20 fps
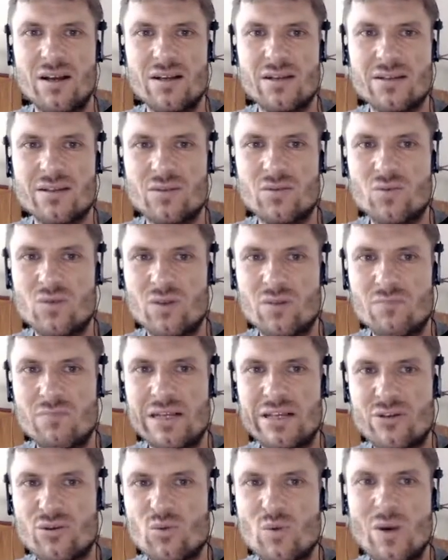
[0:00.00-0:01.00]
So a
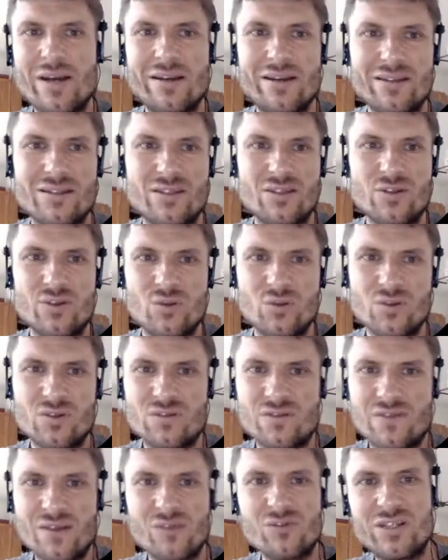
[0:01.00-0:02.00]
better way is to use
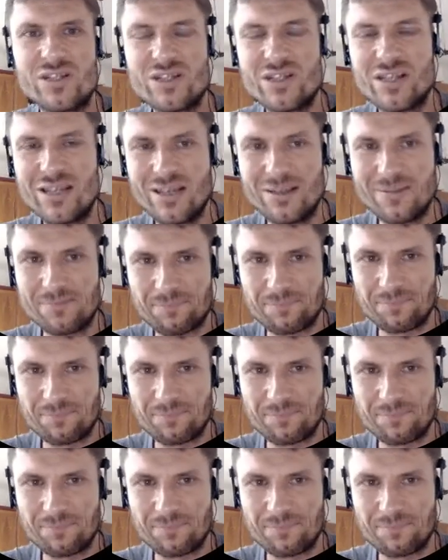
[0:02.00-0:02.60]
velocity,